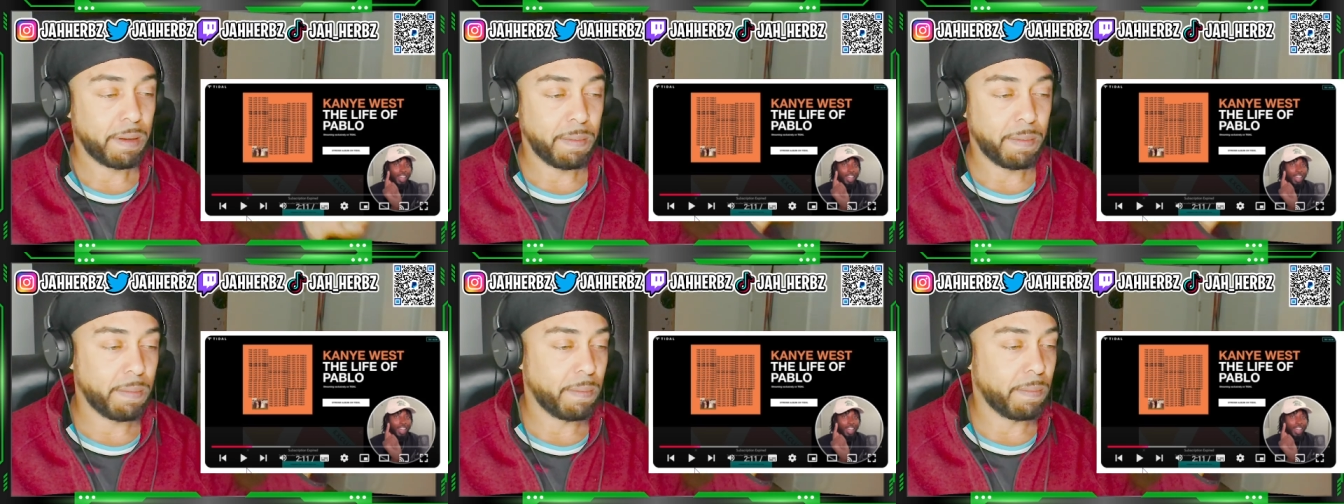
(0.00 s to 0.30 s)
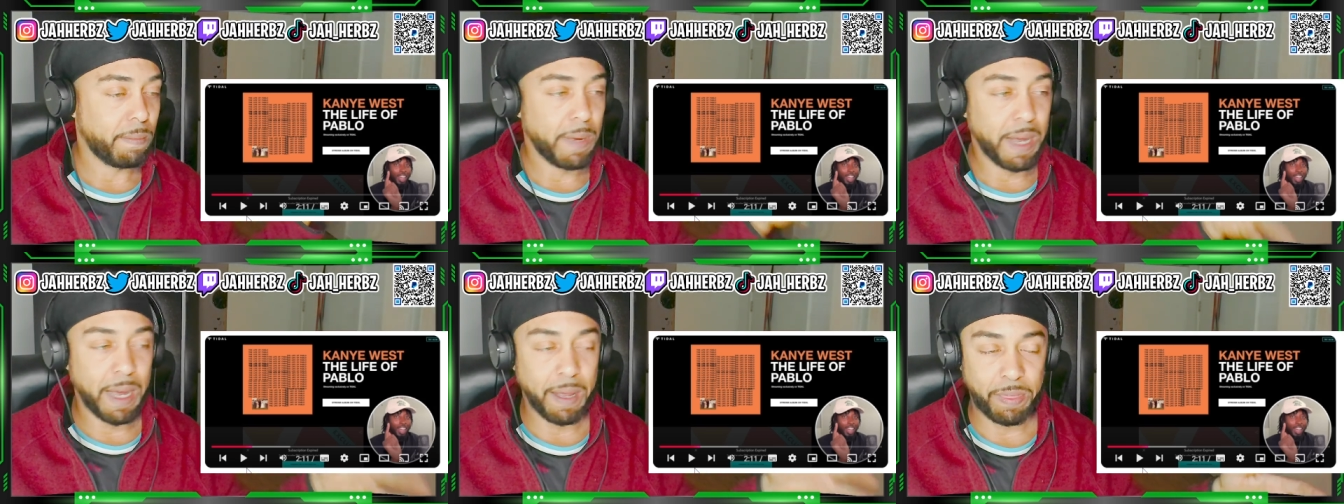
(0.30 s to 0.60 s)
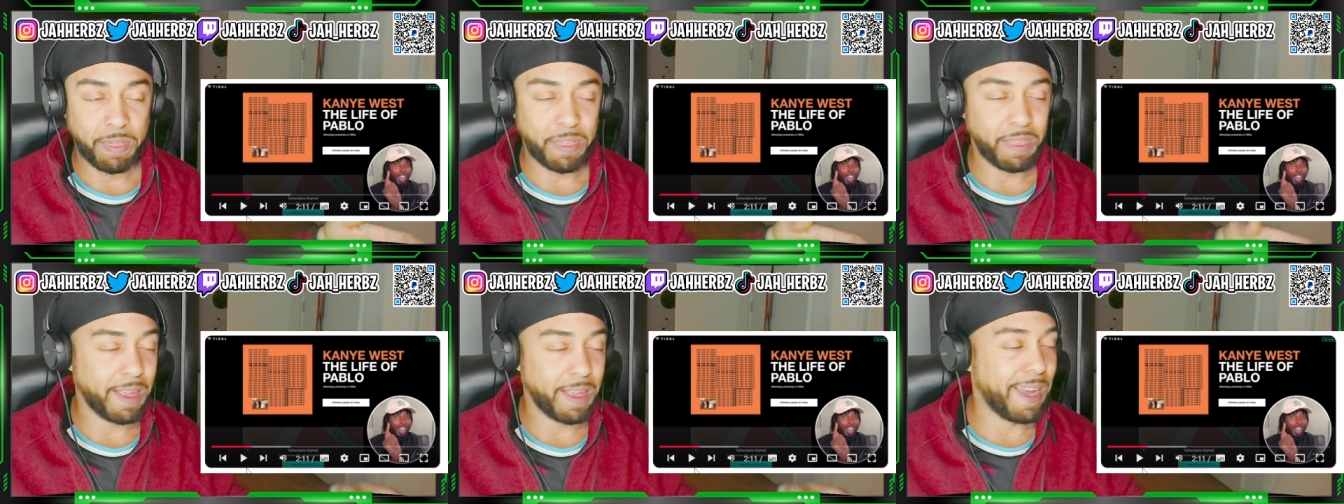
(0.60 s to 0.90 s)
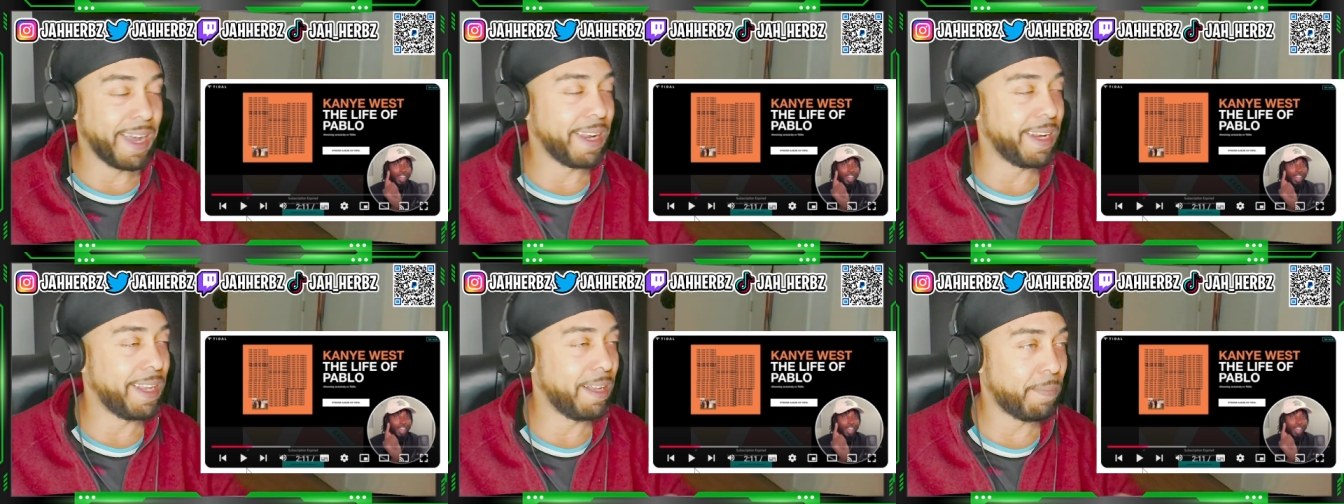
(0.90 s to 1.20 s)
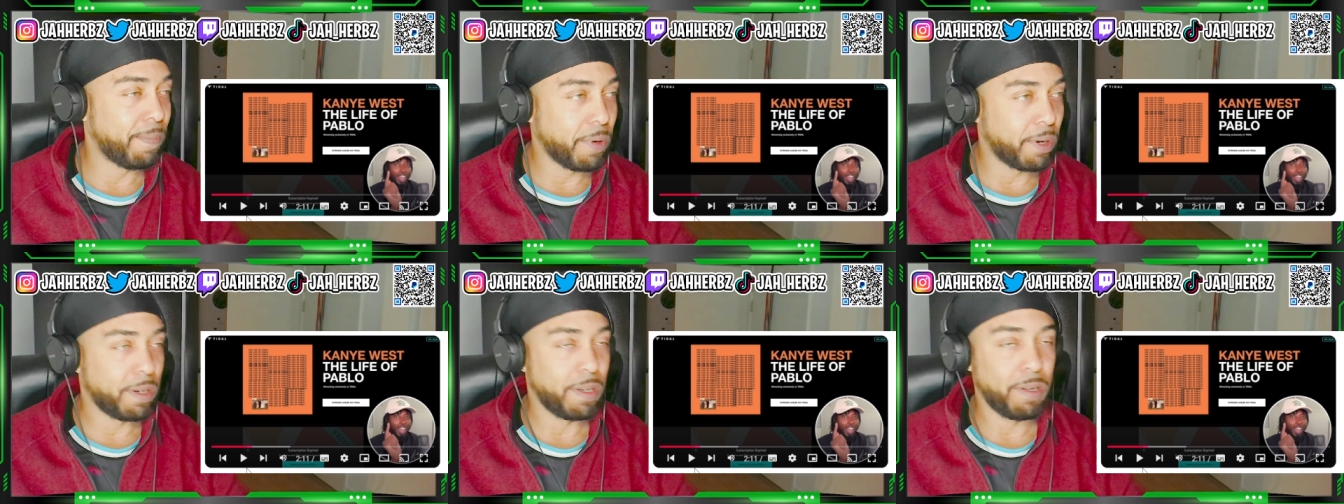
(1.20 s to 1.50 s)
Meth,
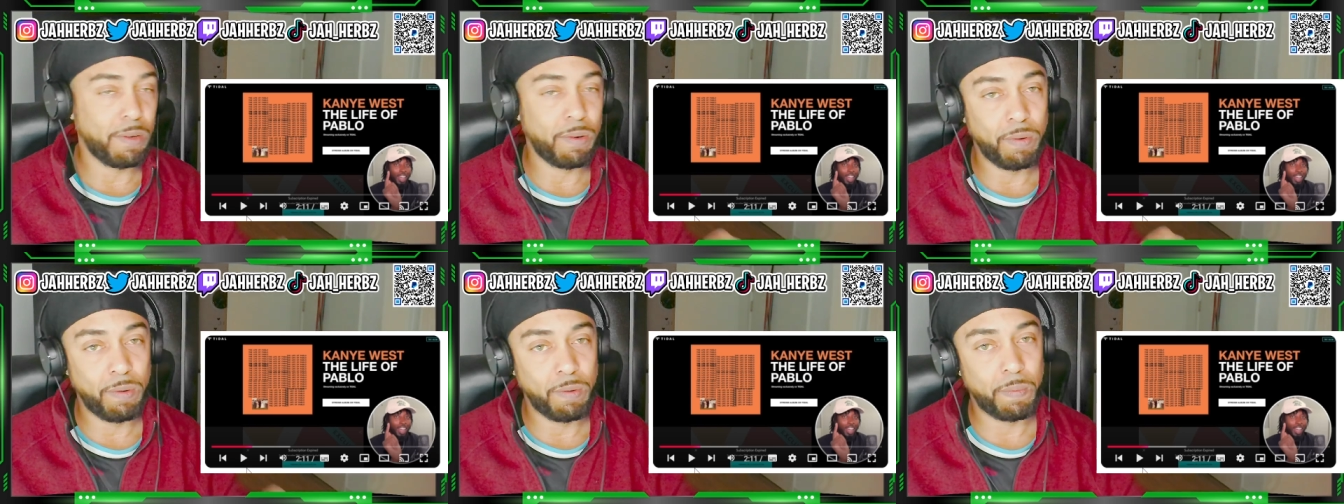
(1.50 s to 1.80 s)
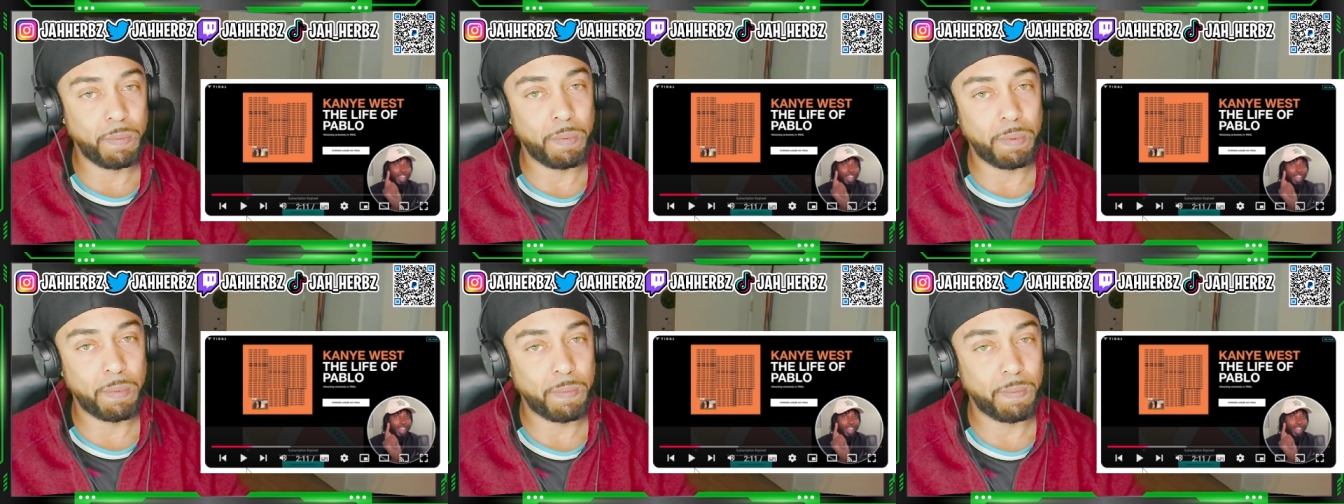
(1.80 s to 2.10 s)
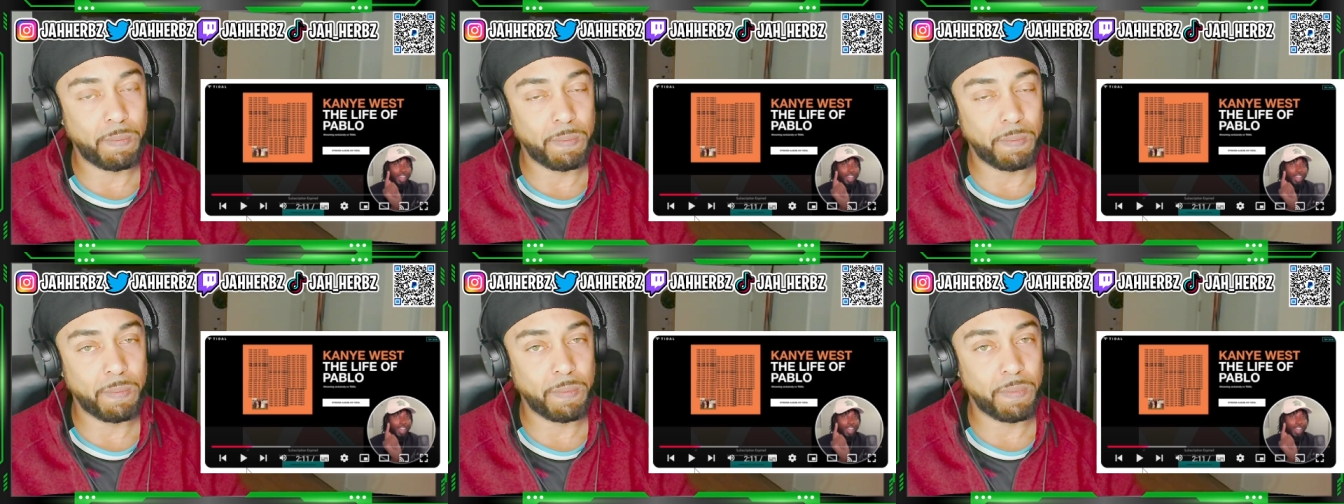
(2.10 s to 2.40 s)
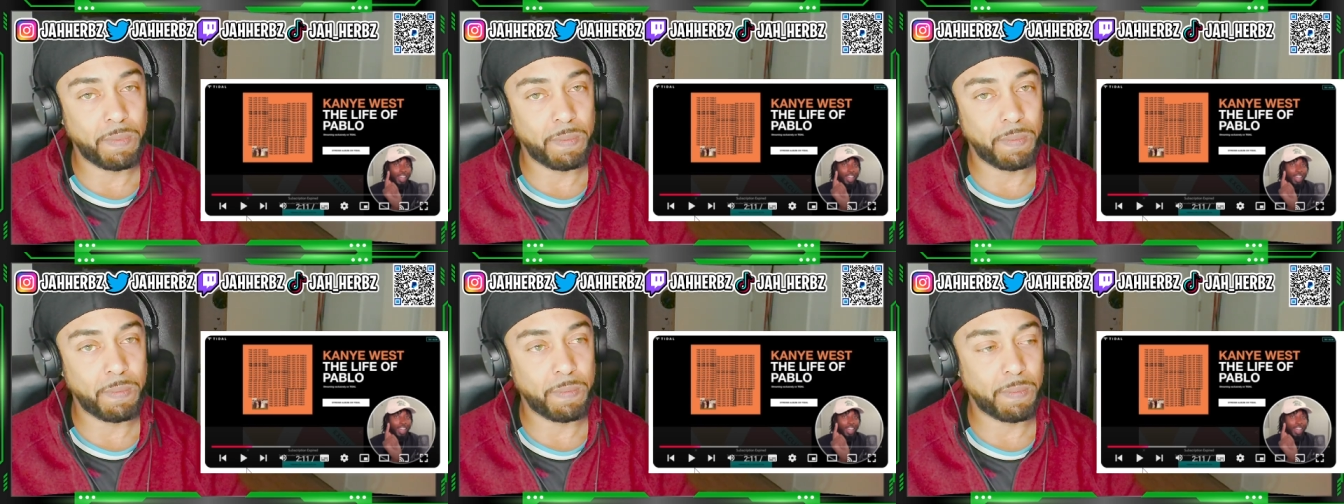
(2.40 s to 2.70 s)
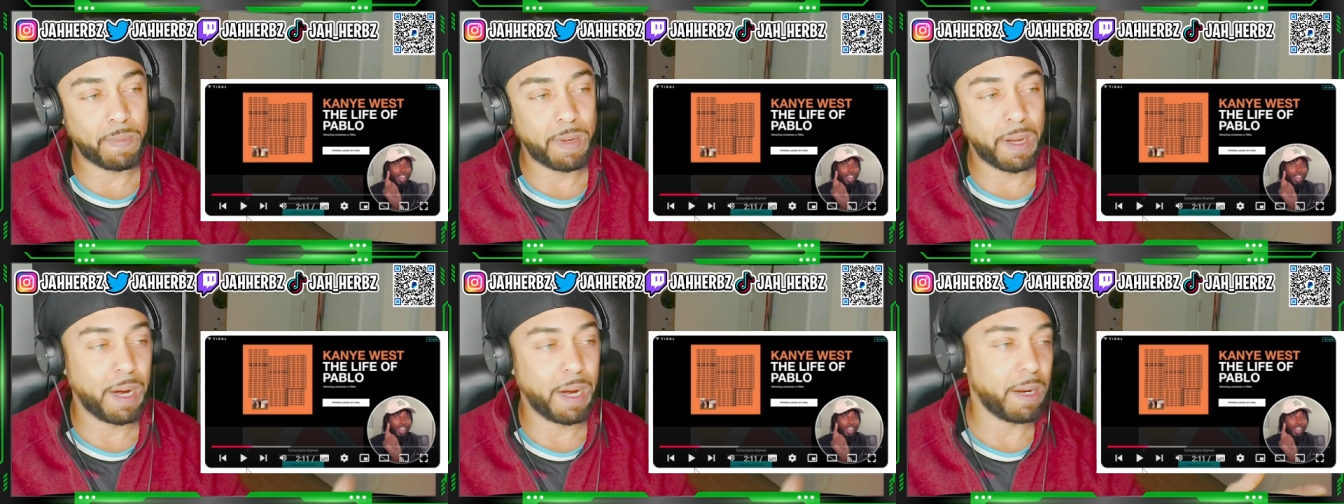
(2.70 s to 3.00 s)
anybody who
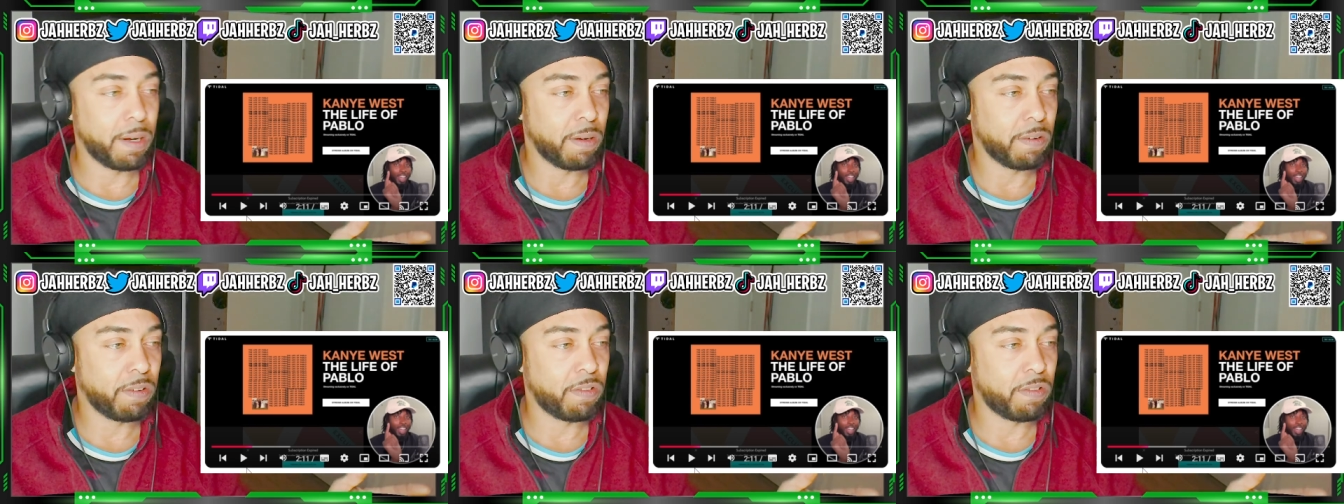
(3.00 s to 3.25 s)
kind